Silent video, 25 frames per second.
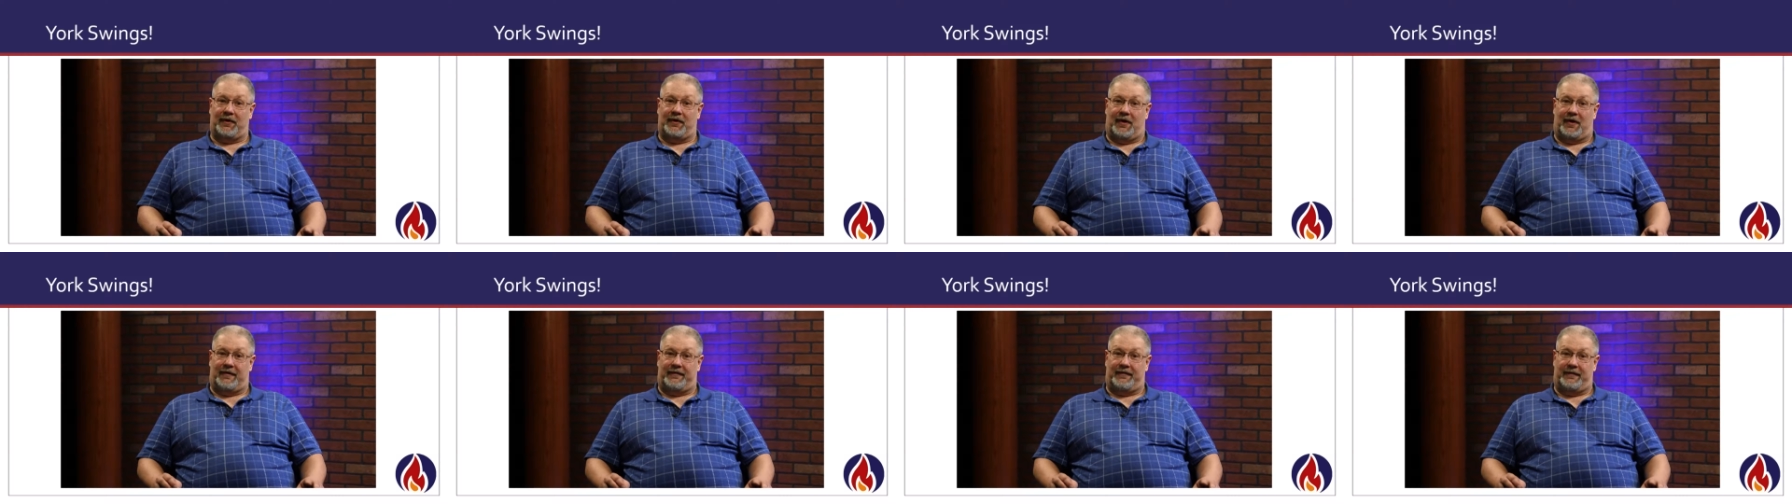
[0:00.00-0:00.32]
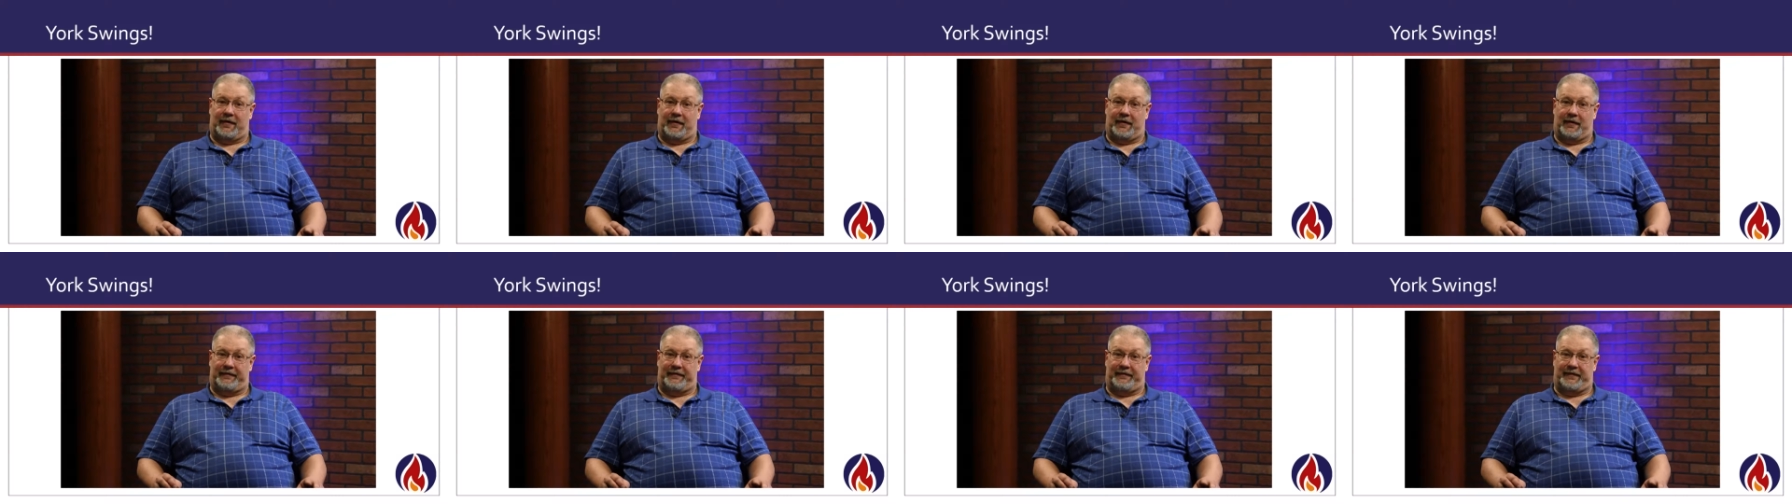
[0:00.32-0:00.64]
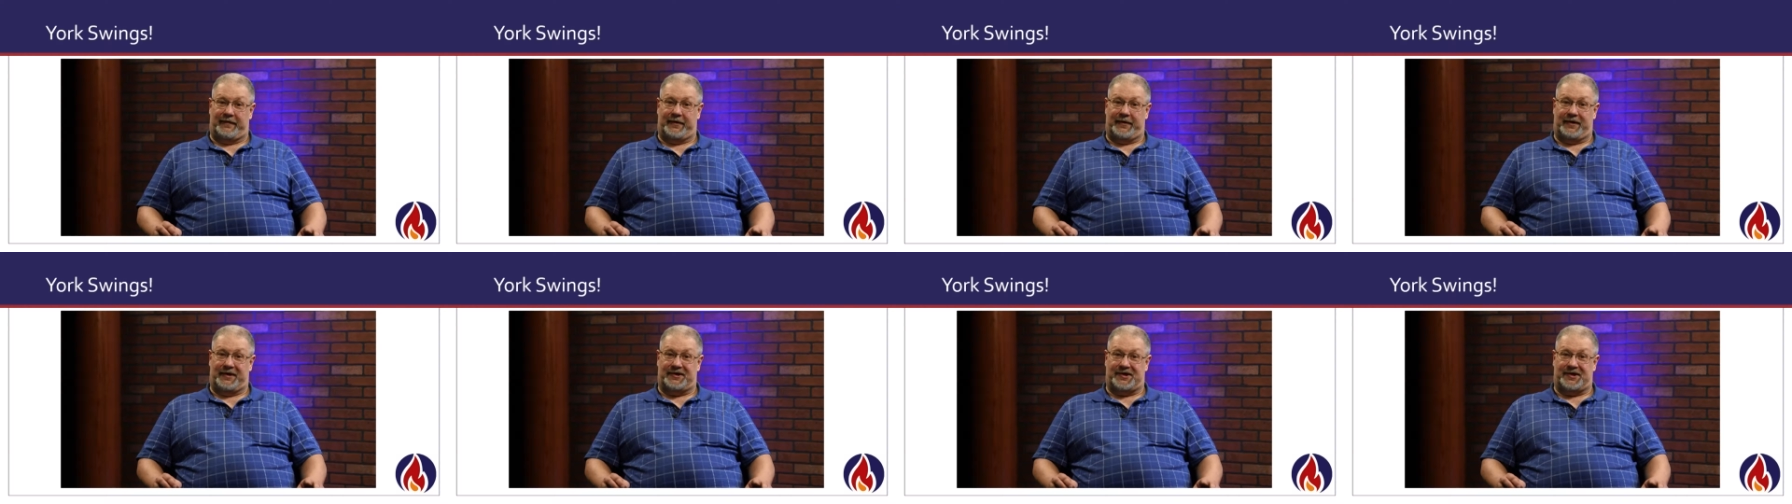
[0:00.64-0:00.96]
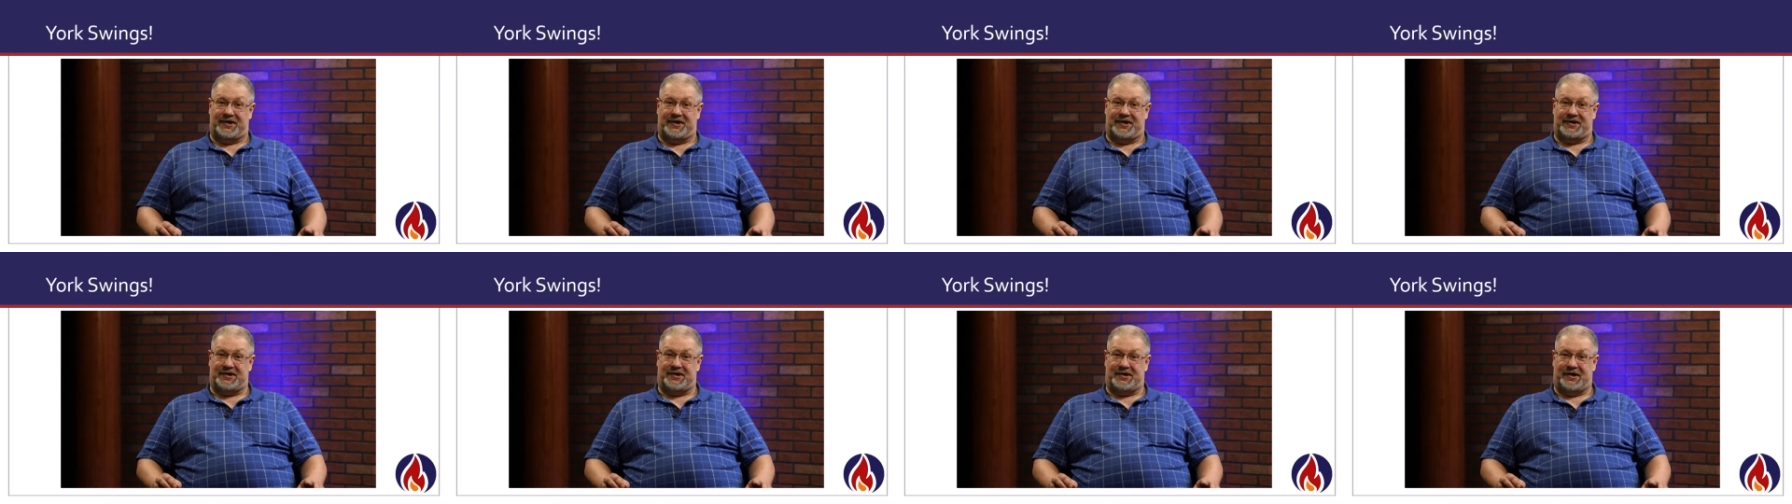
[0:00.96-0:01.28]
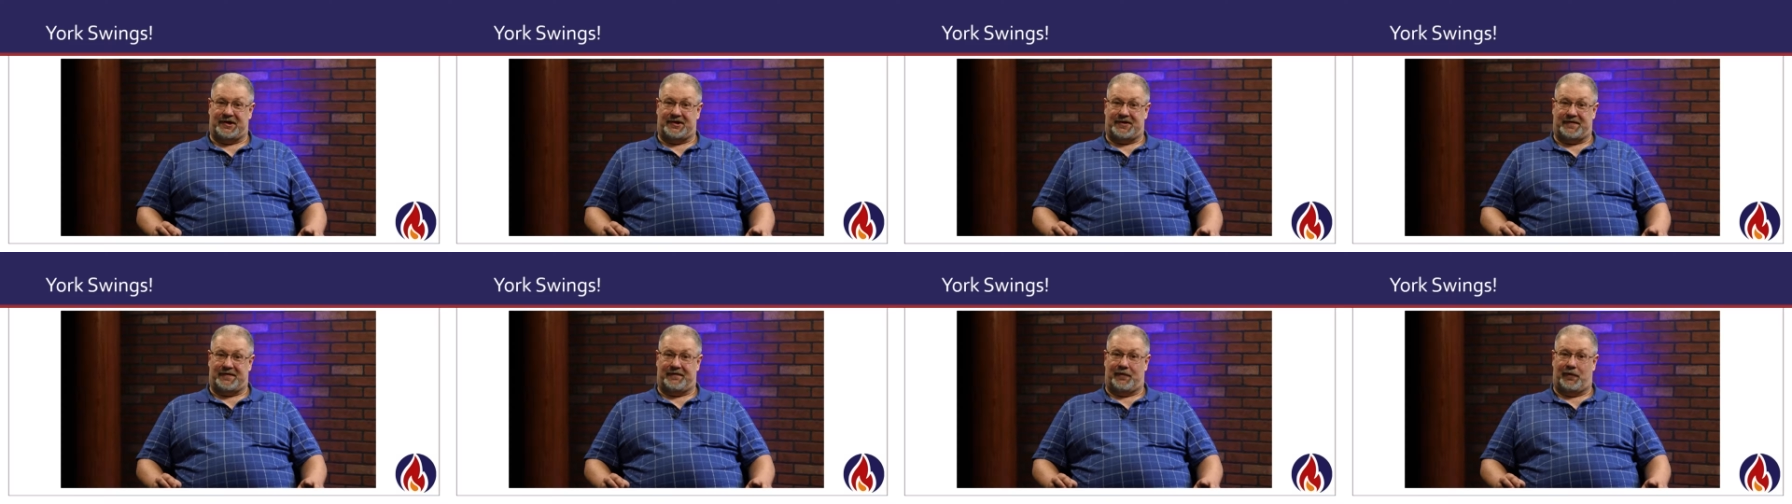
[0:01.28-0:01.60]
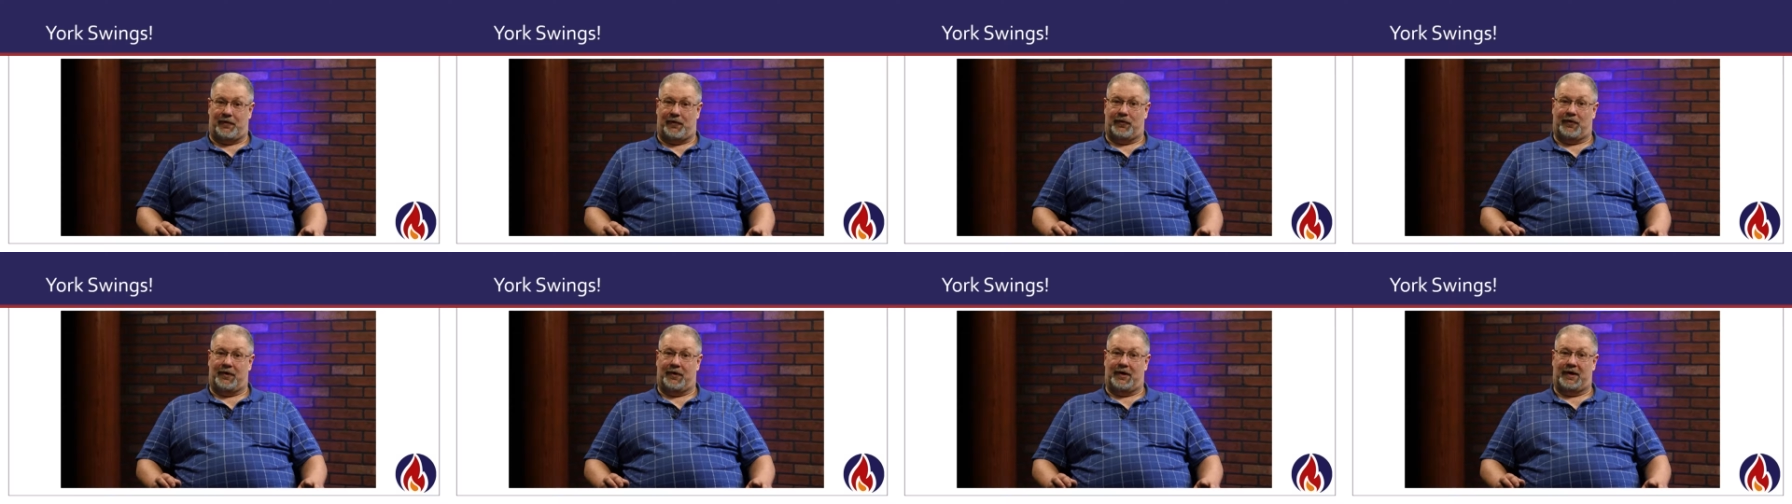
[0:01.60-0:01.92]
off our very
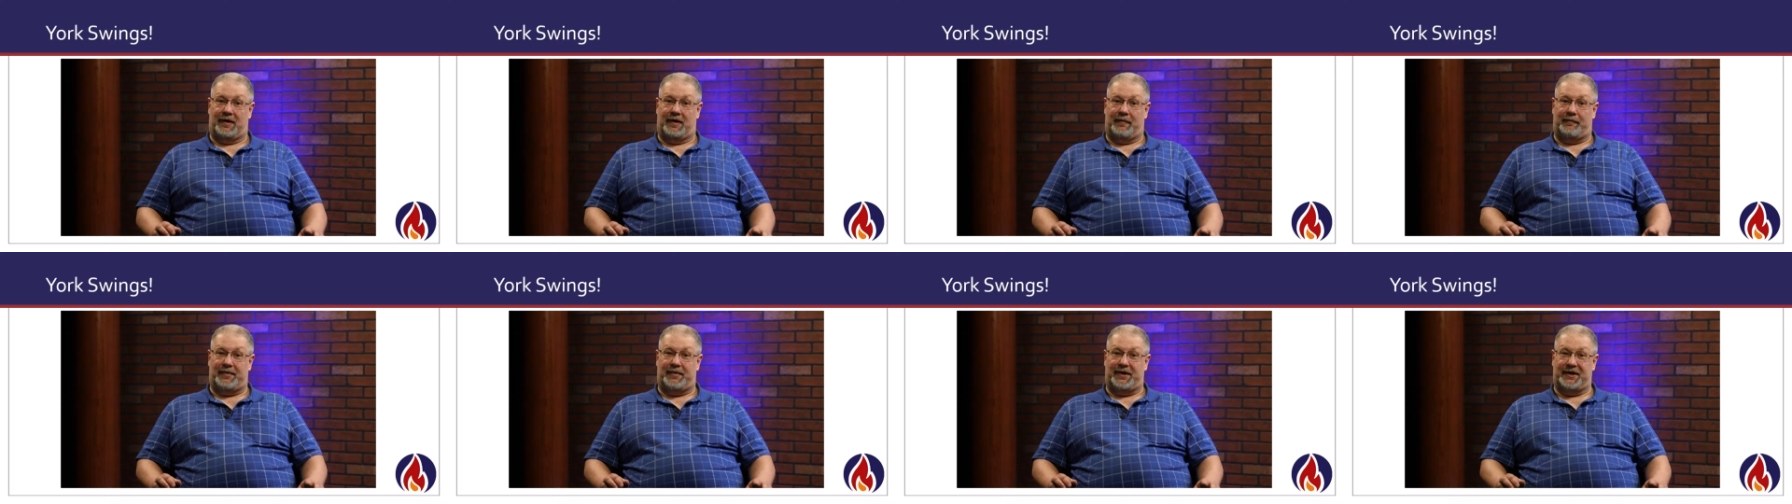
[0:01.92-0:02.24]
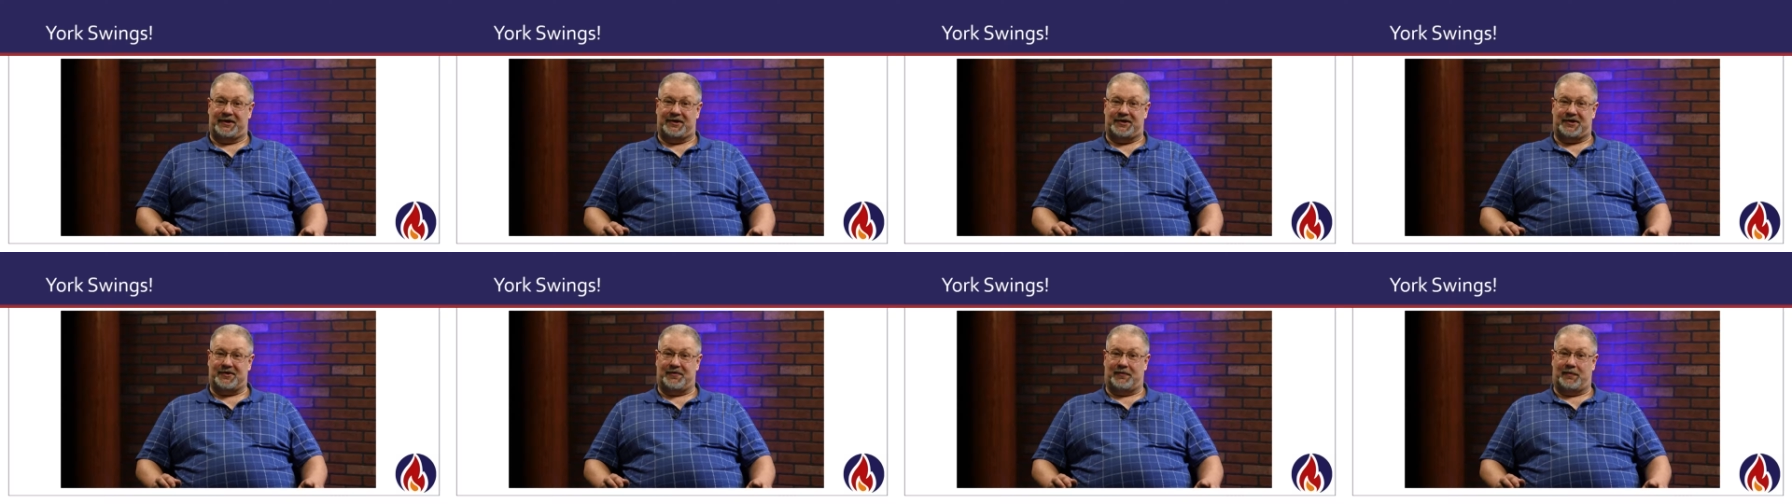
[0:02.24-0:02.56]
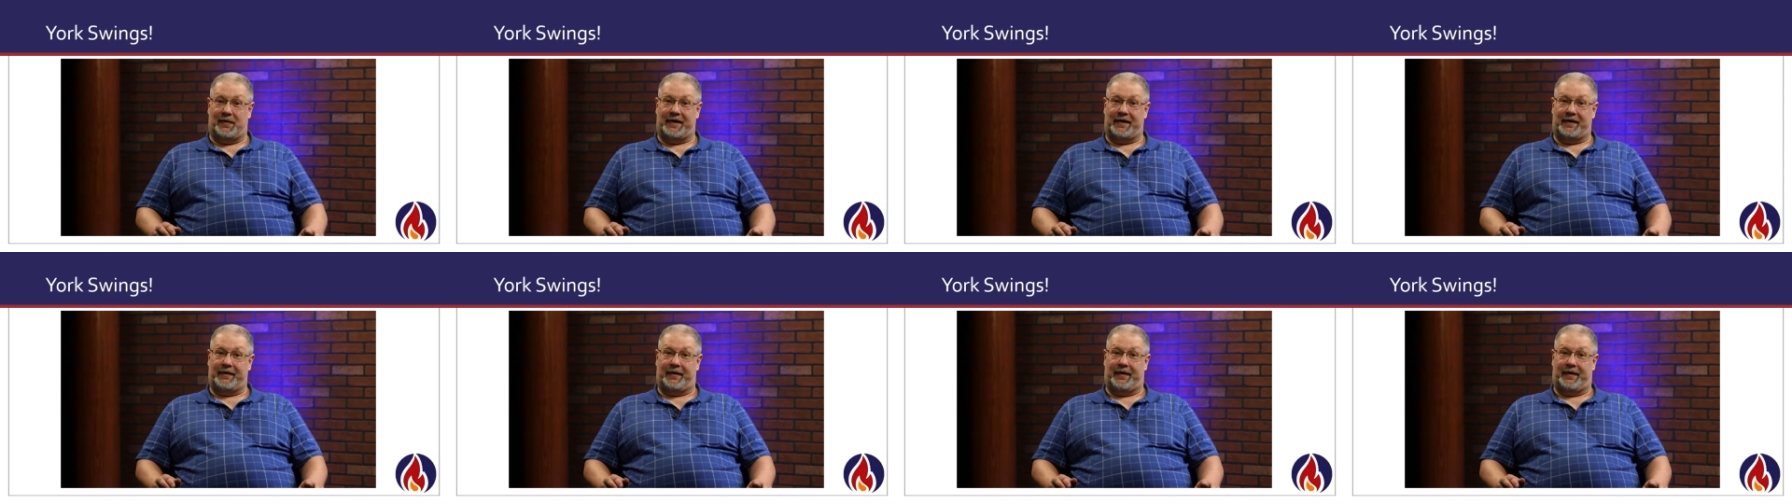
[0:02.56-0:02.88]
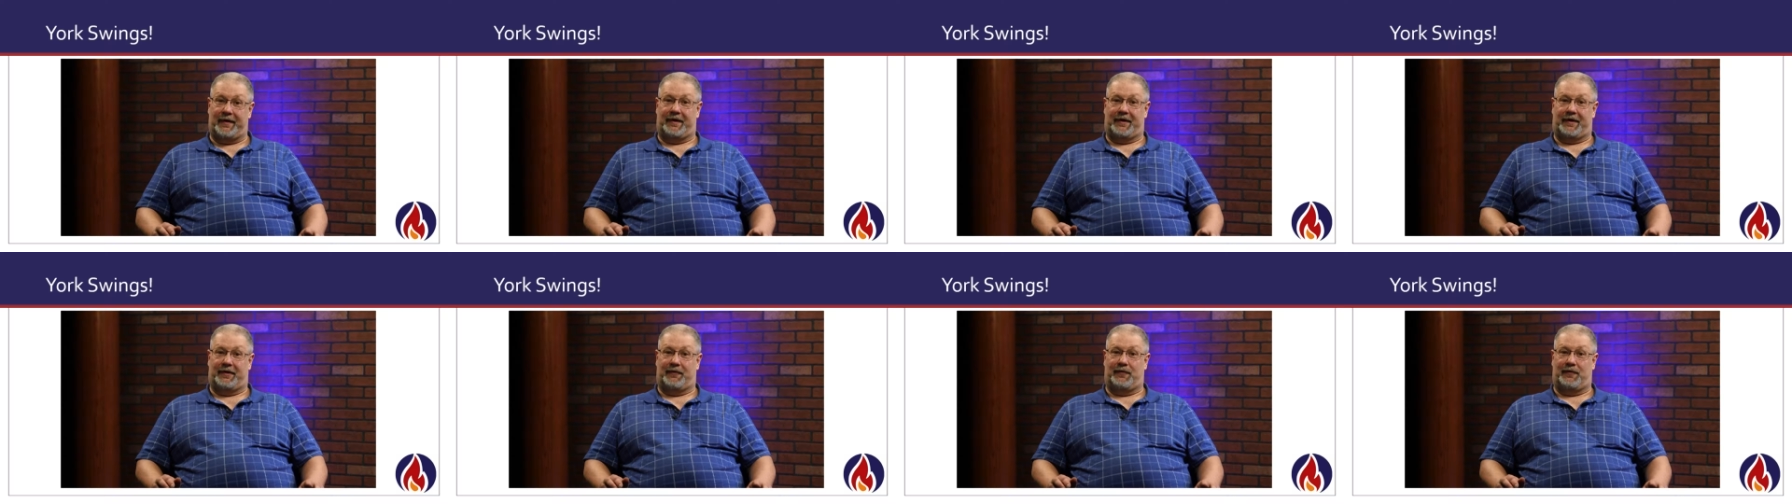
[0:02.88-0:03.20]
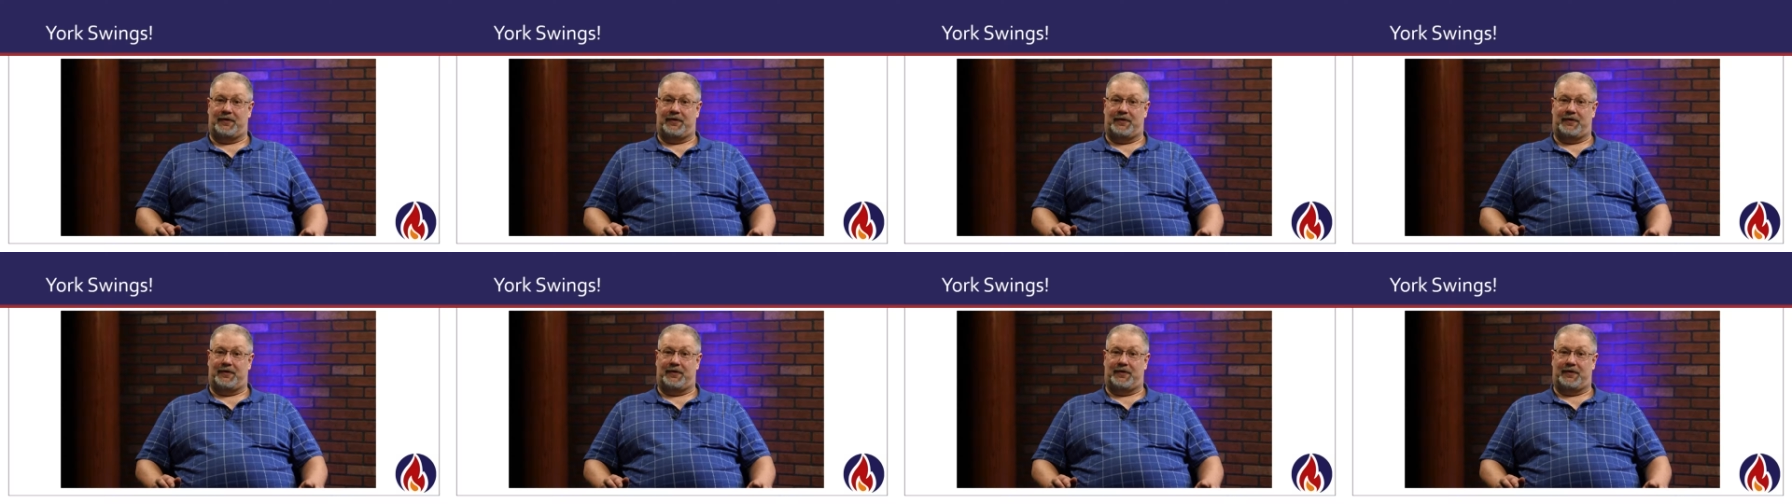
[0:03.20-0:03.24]
successful uh, Big Swing Thing,